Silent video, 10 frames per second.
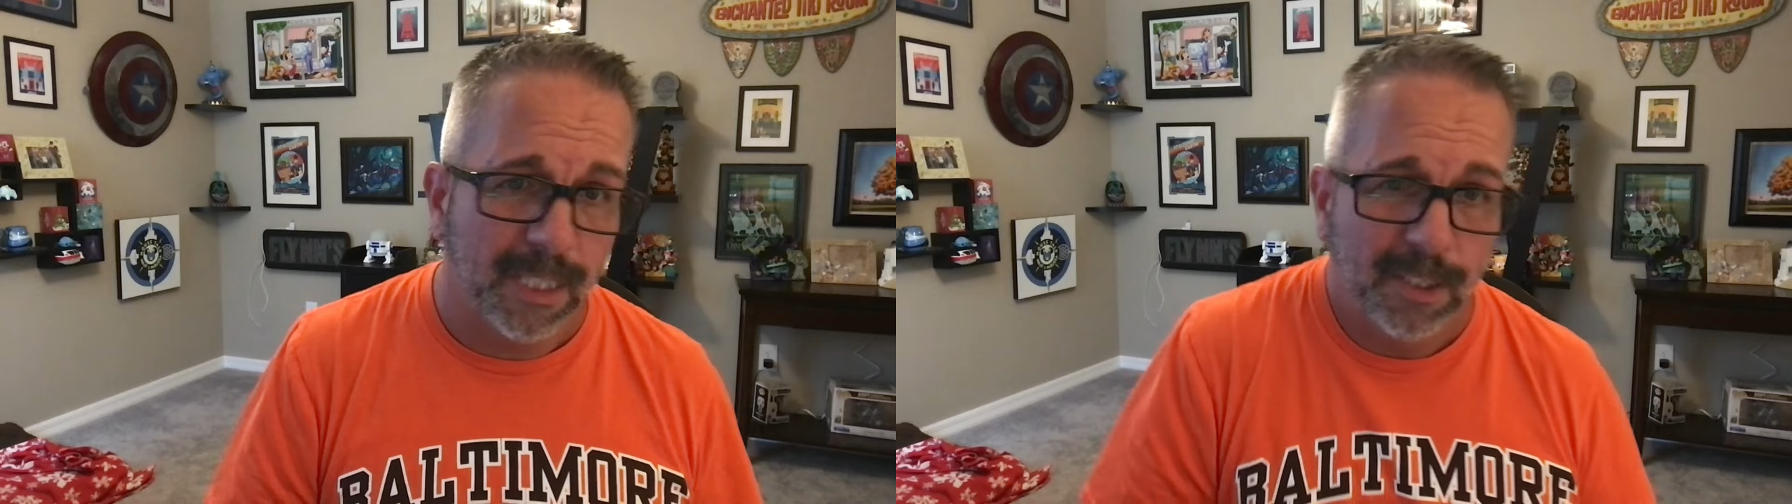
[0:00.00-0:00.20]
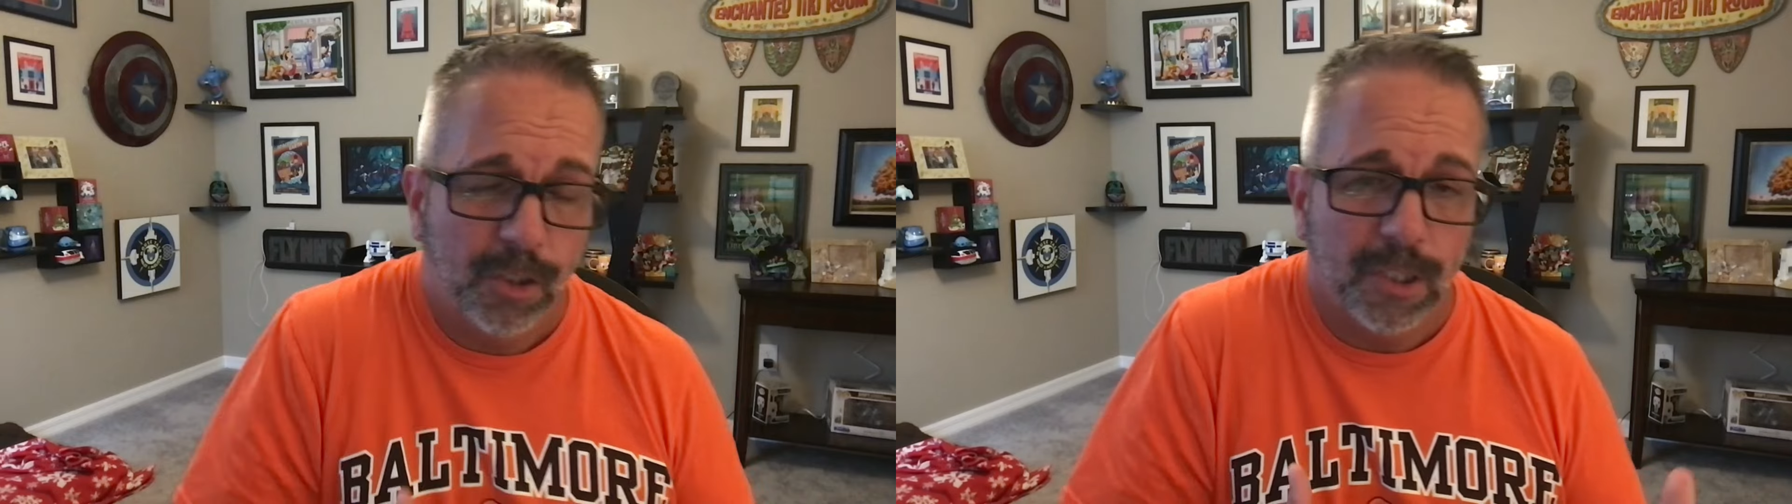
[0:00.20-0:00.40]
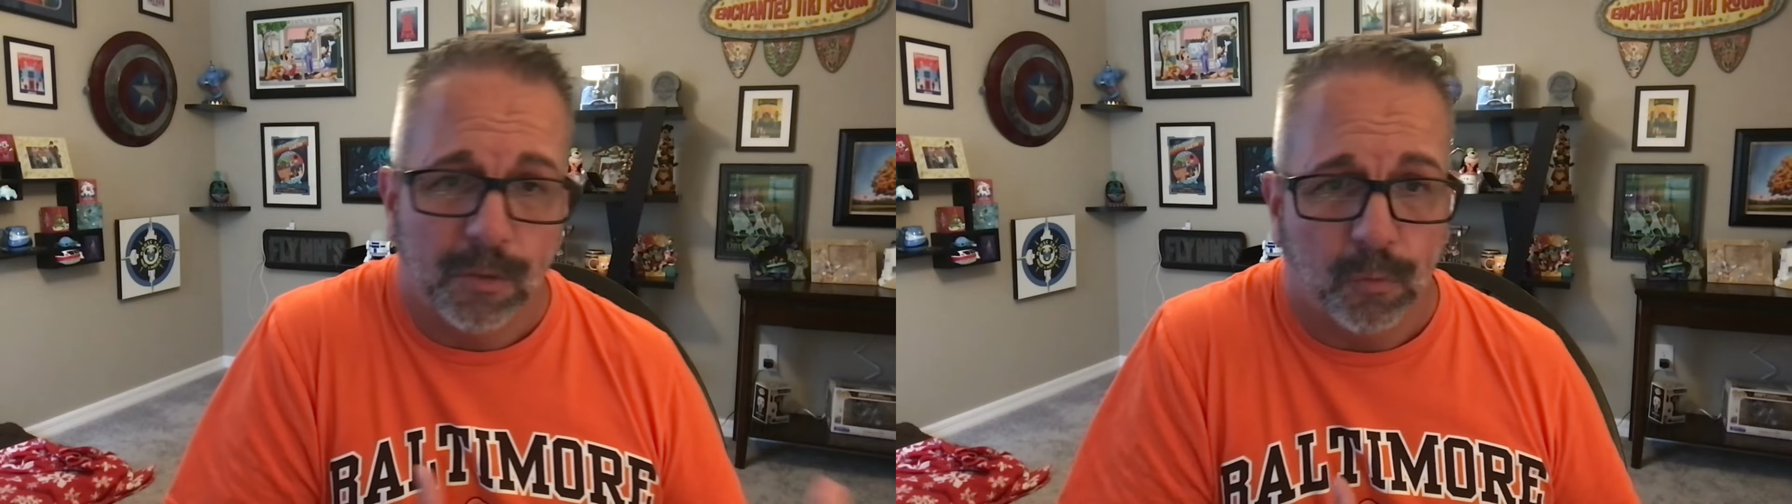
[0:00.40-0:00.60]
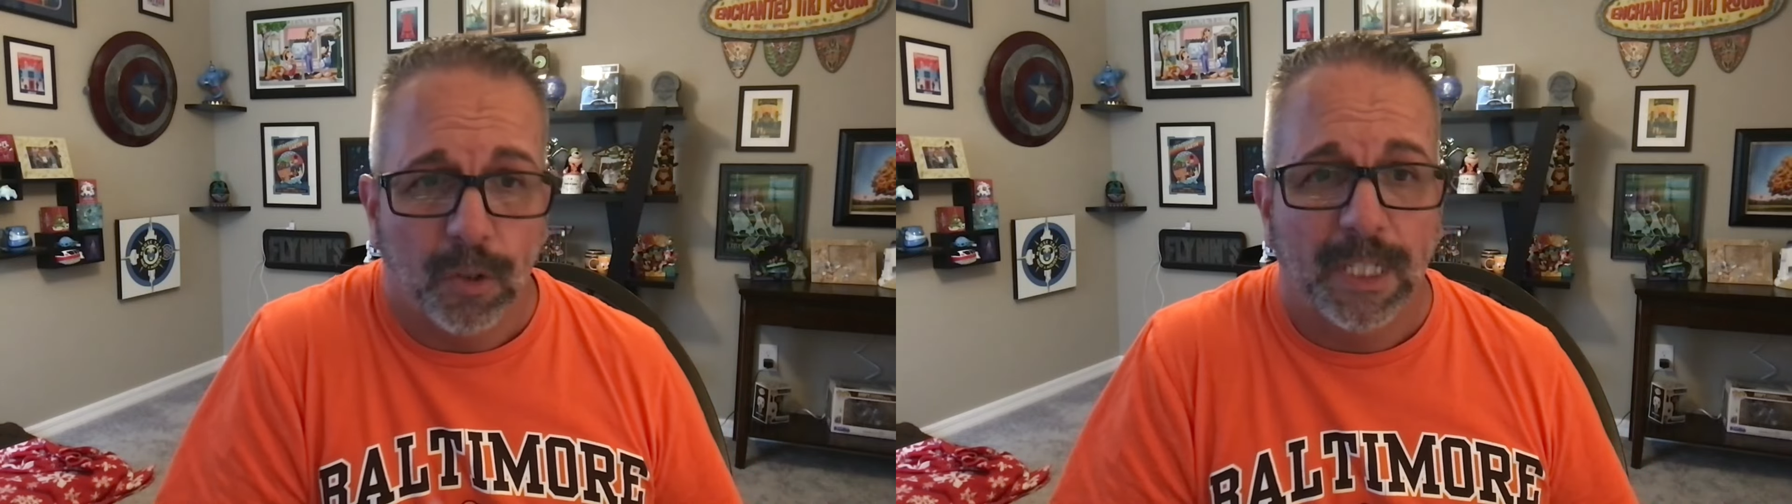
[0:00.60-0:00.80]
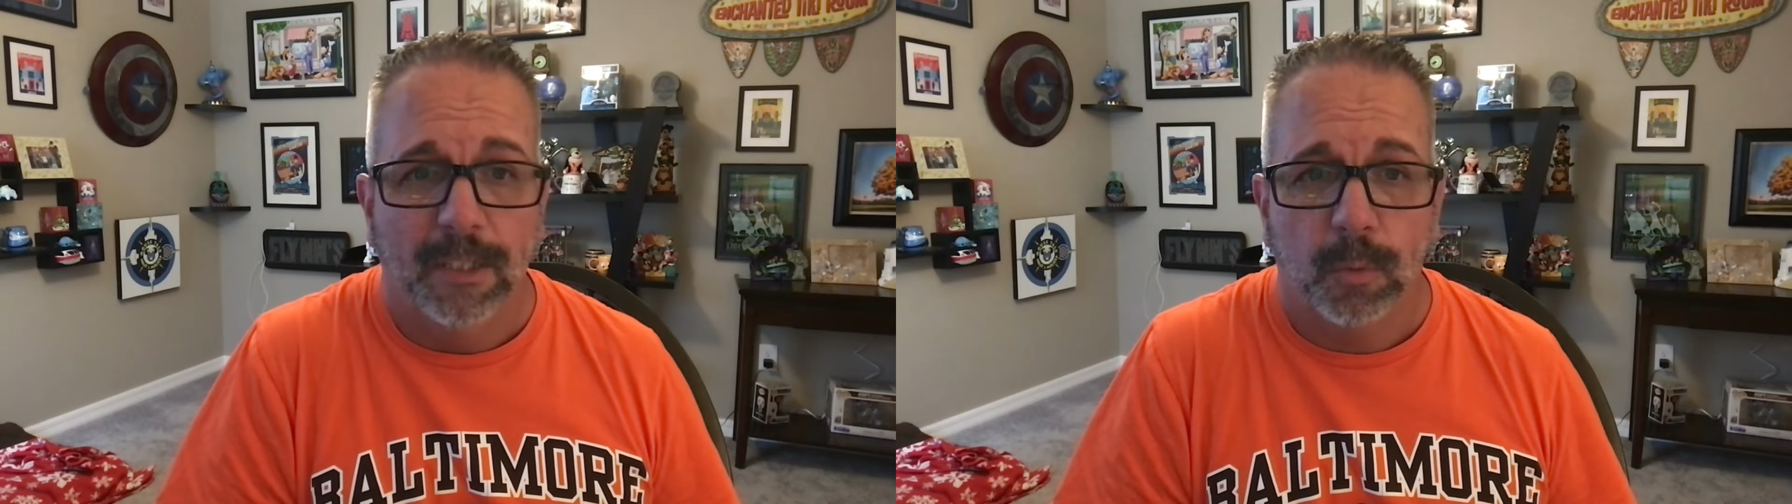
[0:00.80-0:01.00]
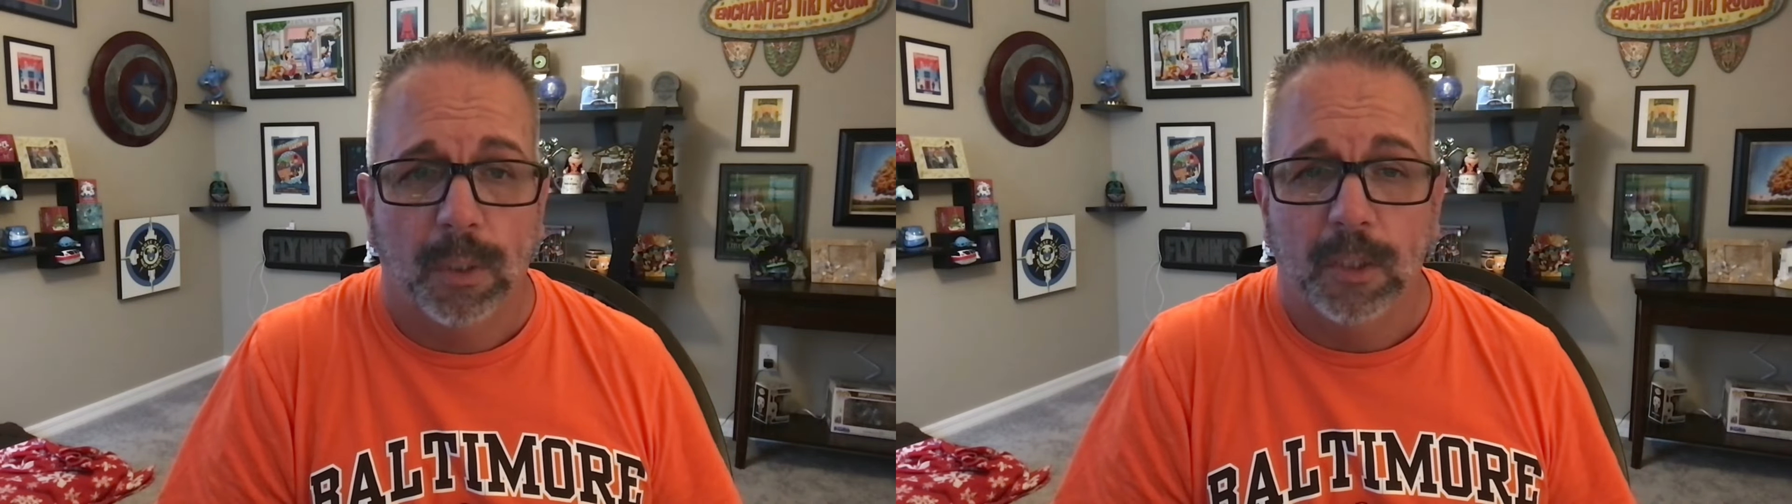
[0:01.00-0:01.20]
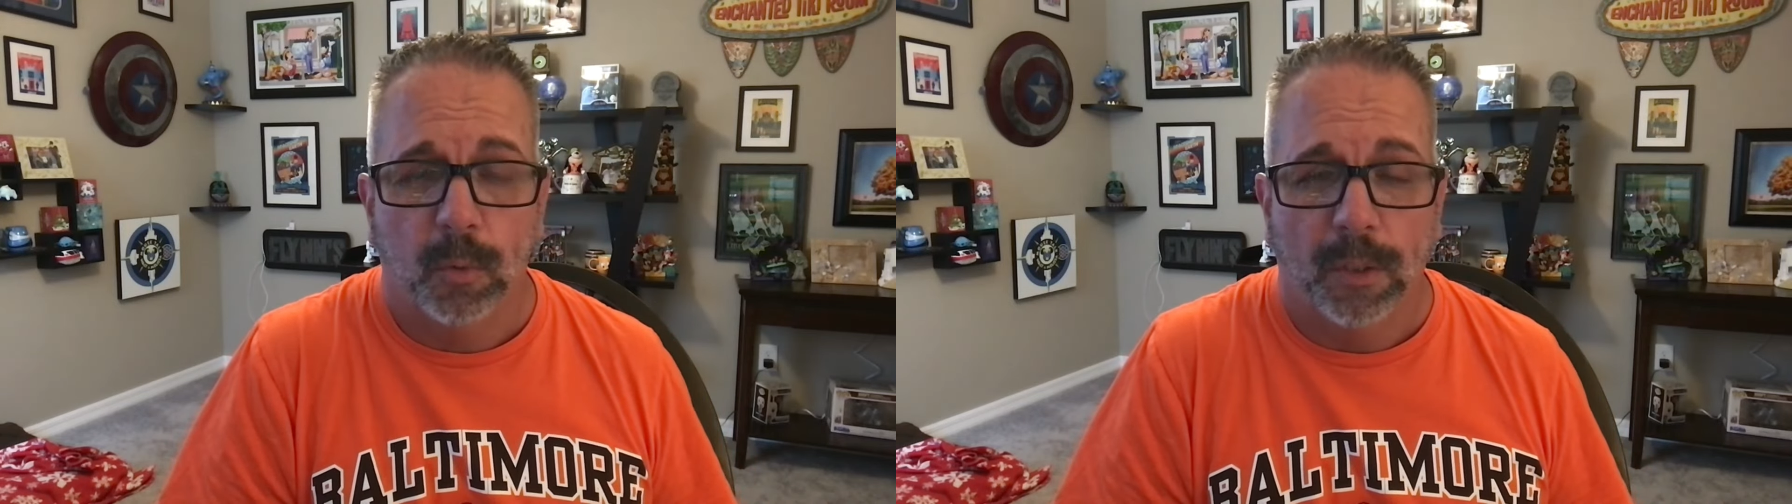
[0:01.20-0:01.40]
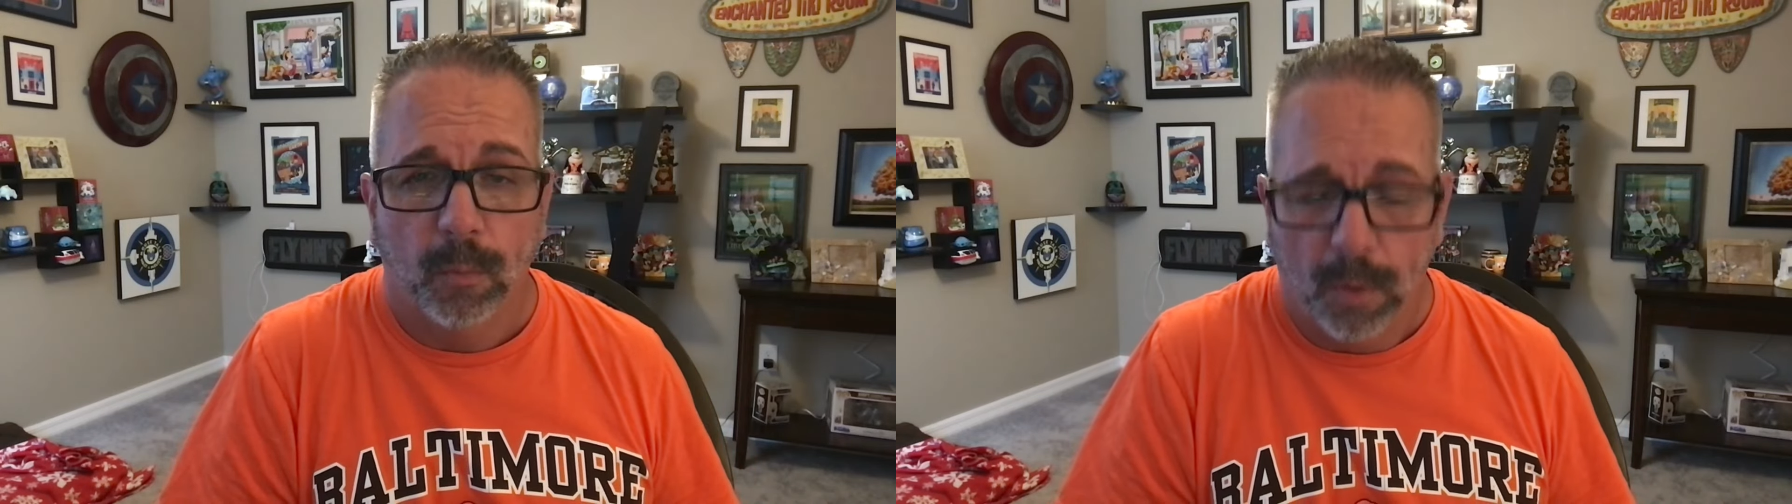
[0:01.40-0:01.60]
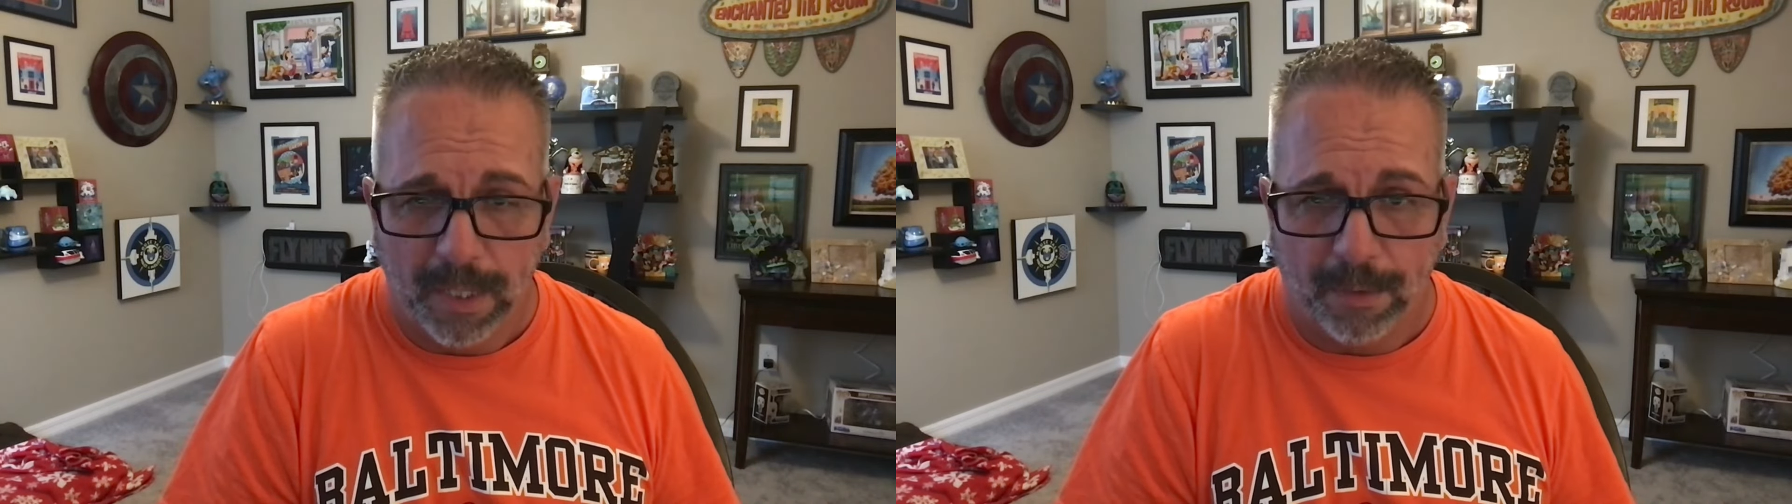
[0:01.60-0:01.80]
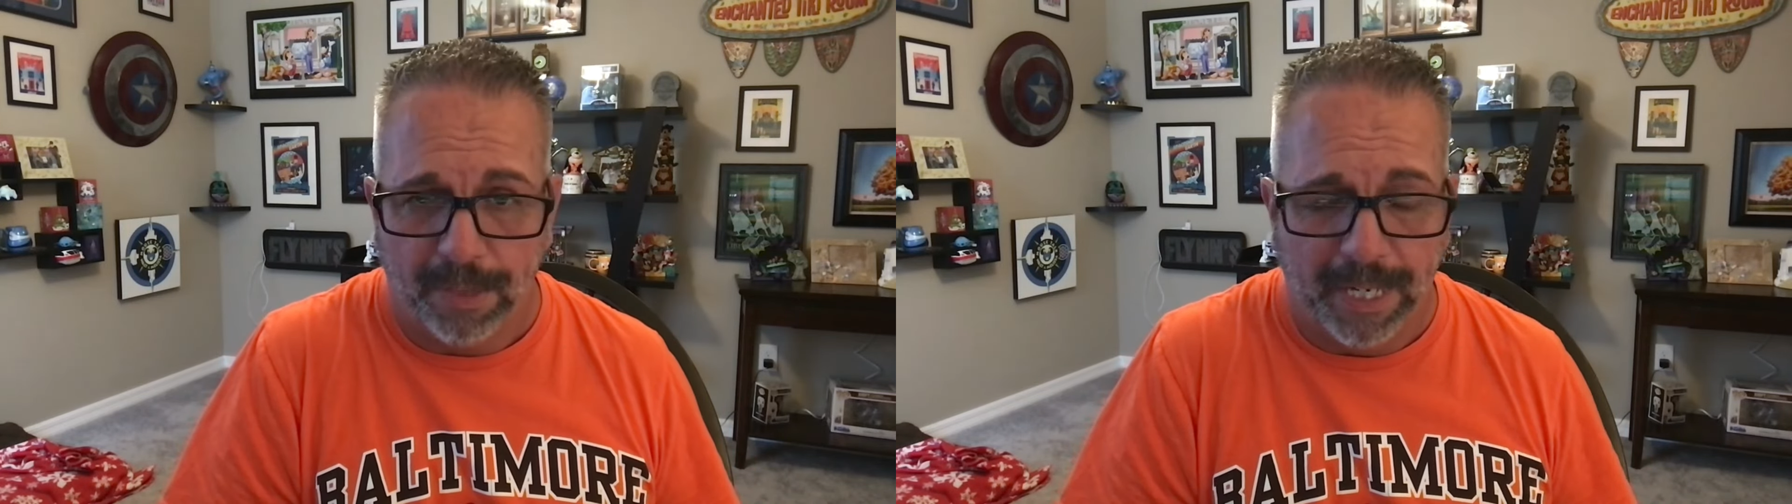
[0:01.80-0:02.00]
He's just a rookie in 2021,
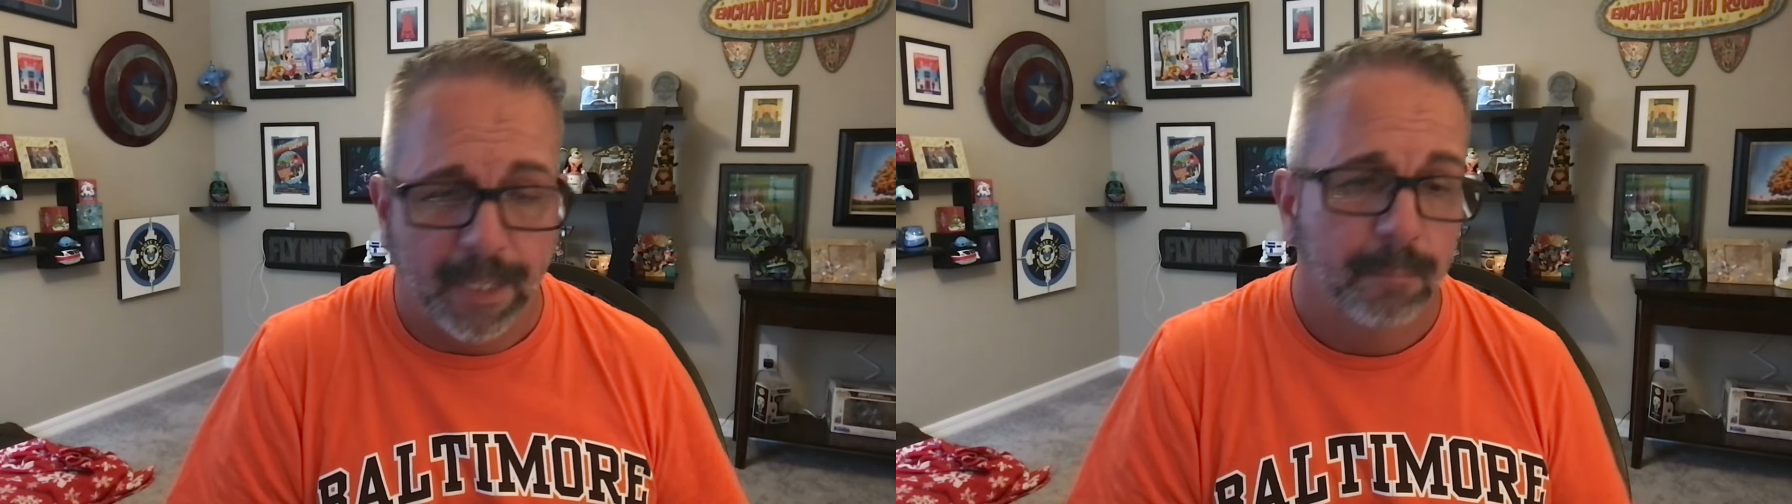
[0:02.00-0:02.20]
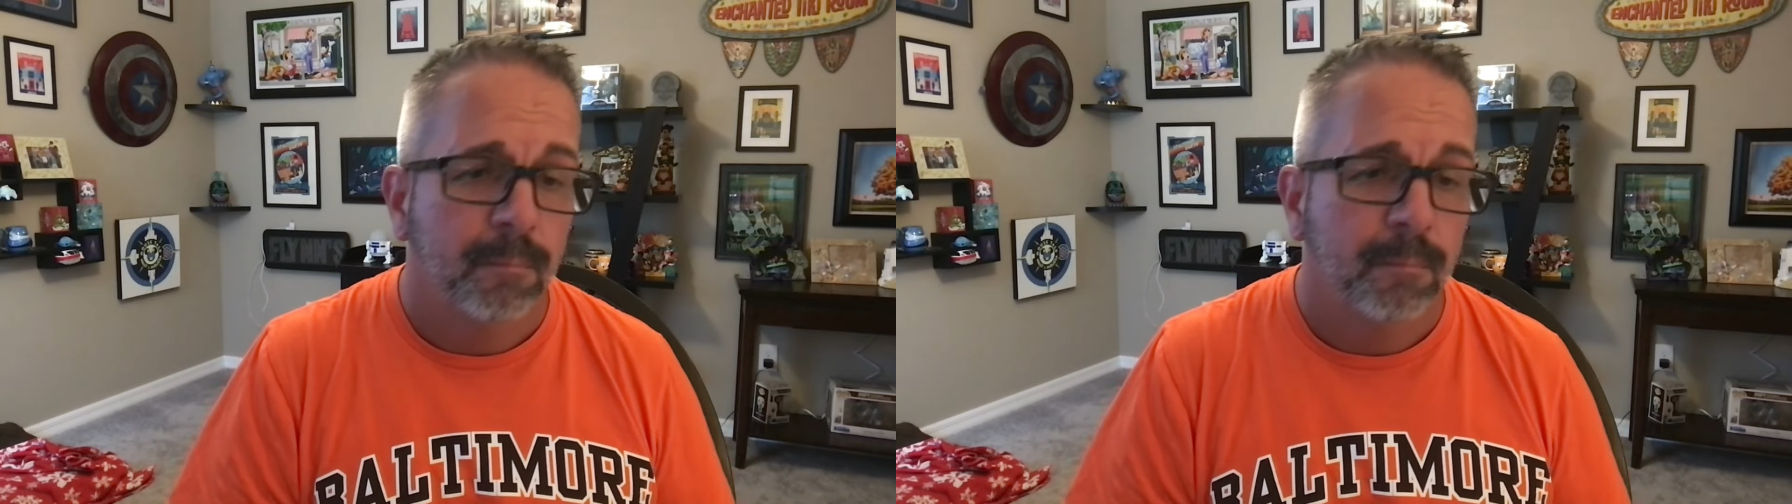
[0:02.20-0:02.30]
I think.